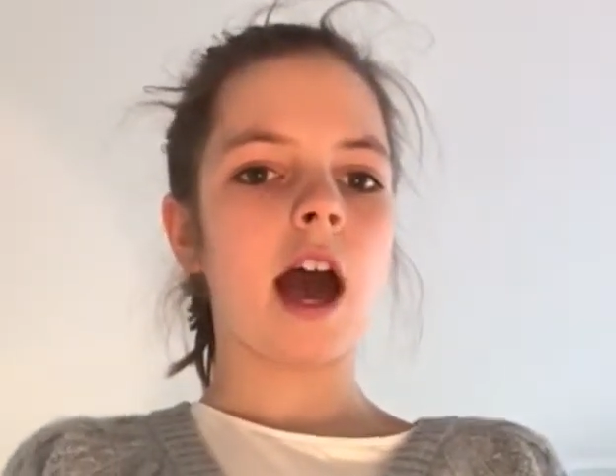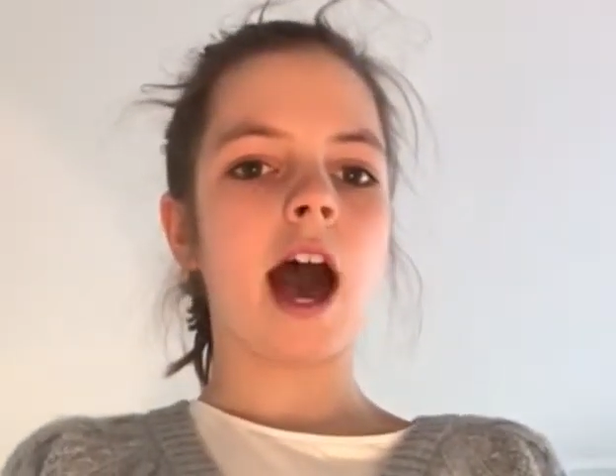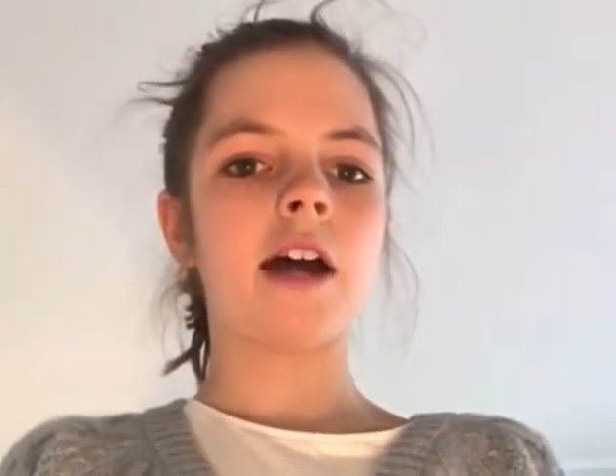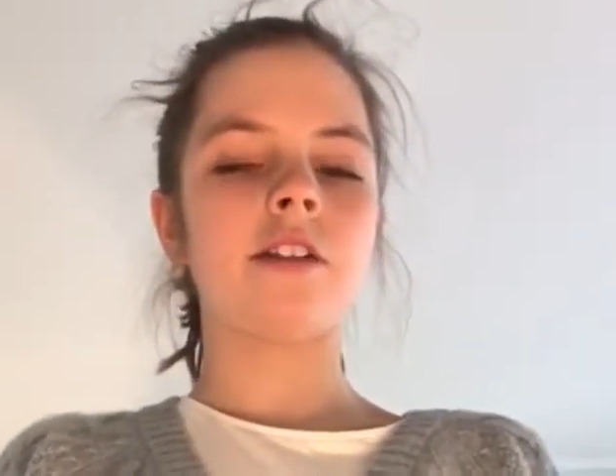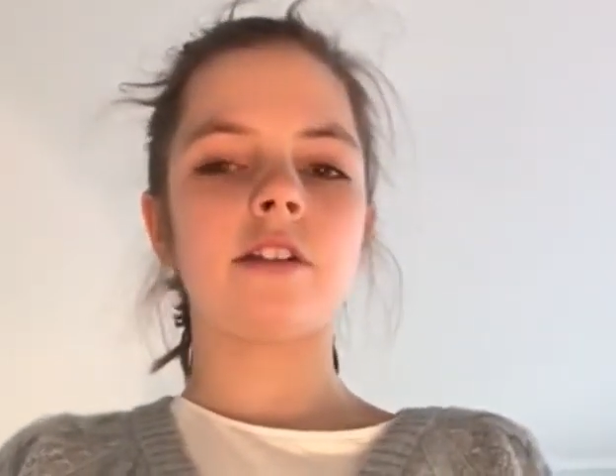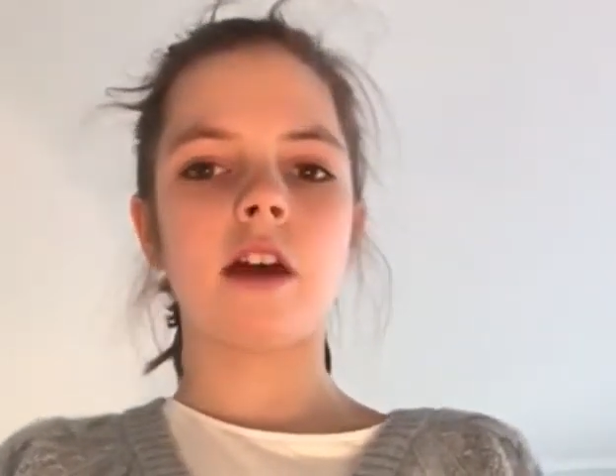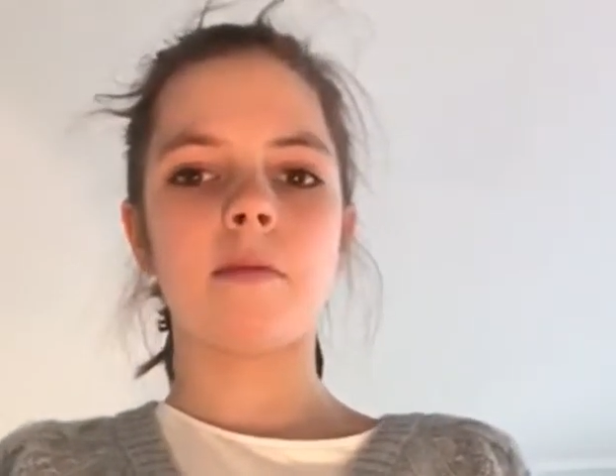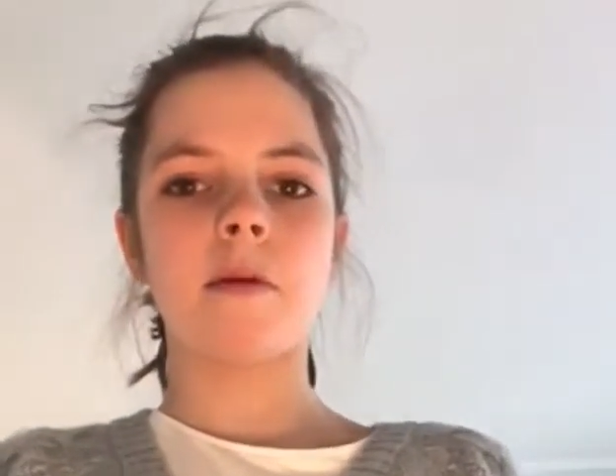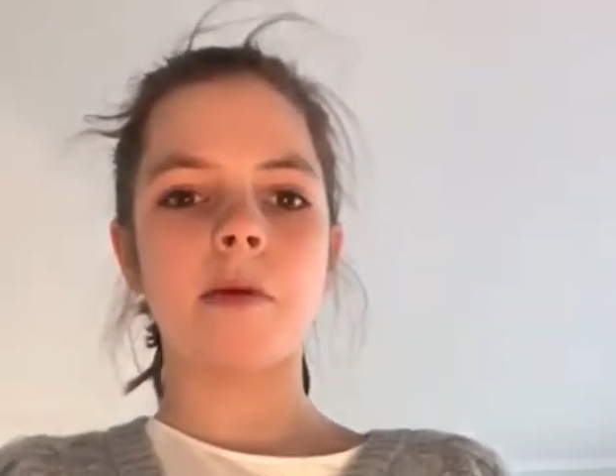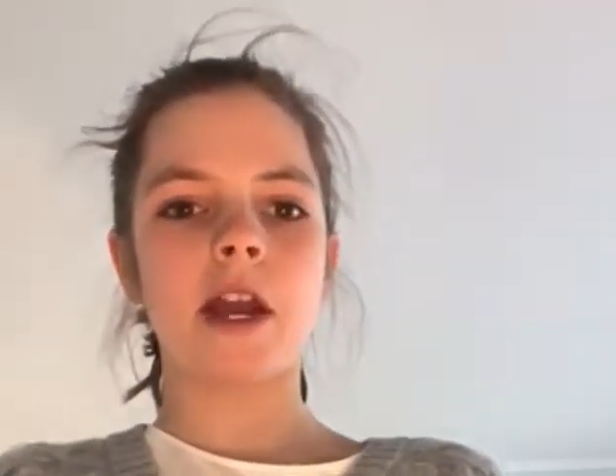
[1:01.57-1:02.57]
at
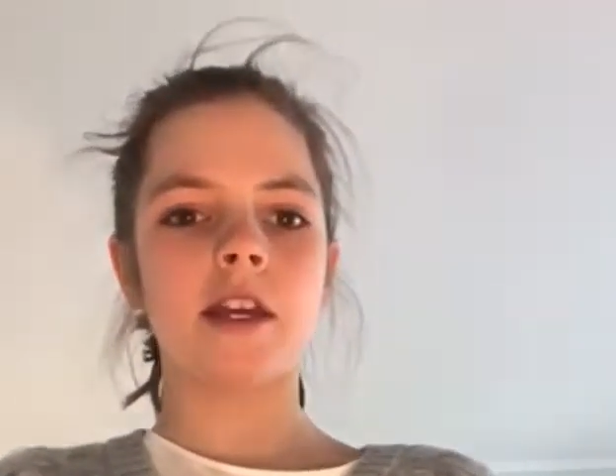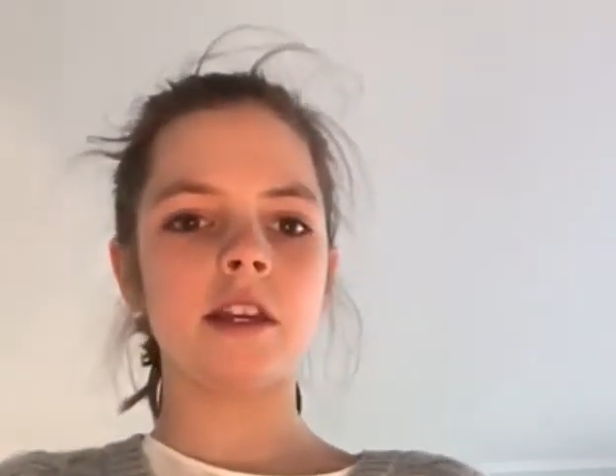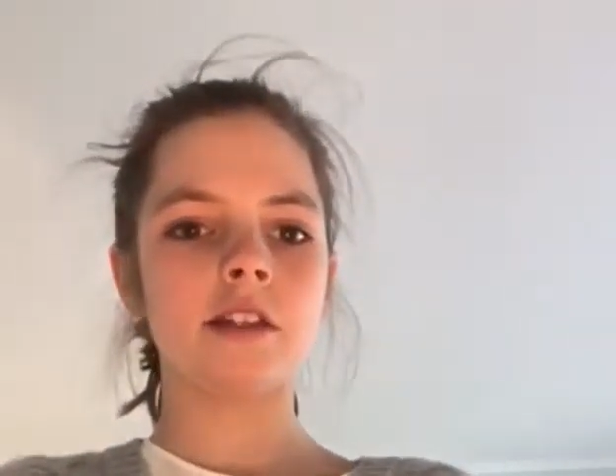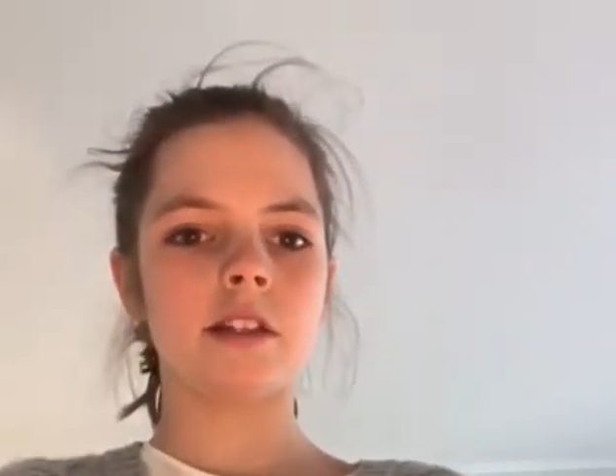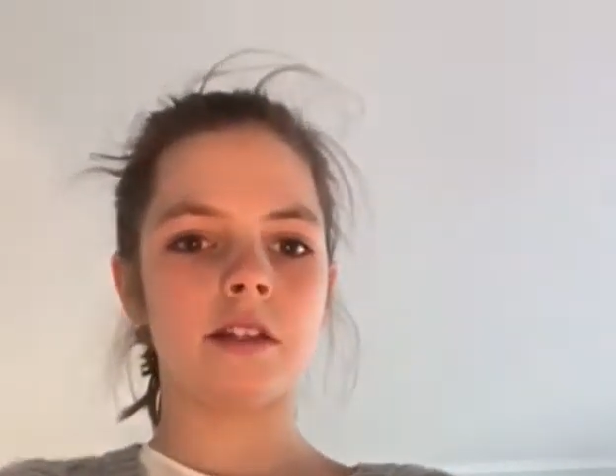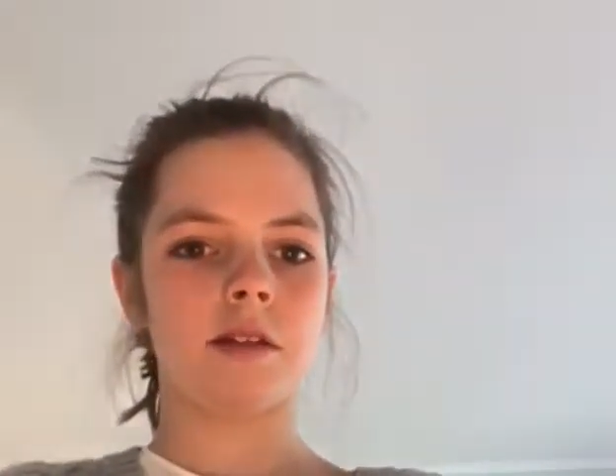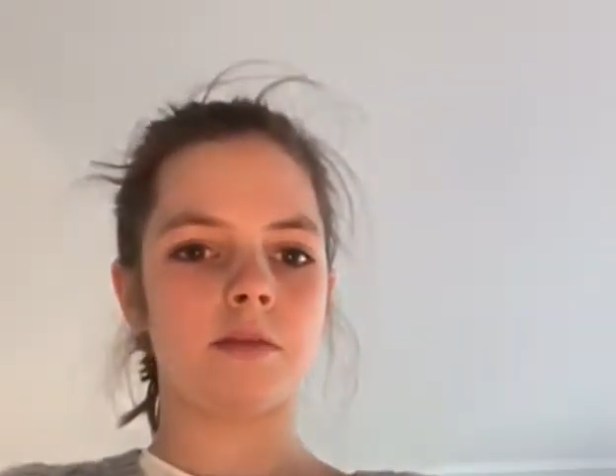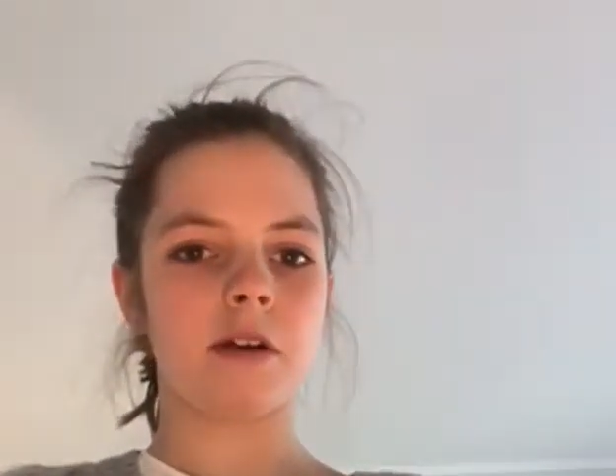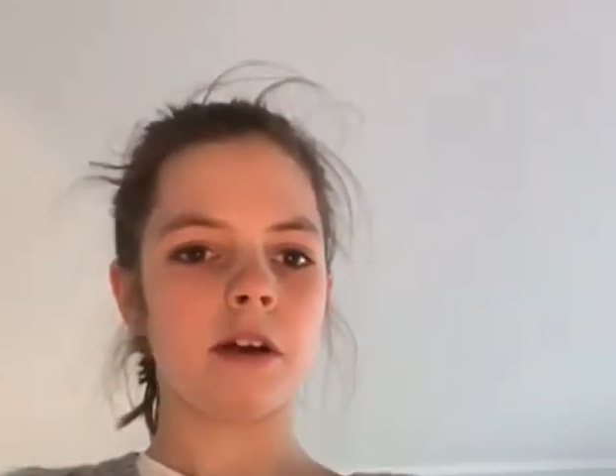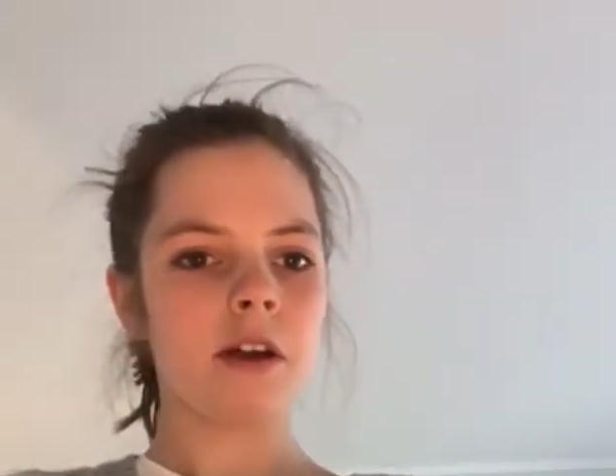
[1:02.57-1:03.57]
MMAE team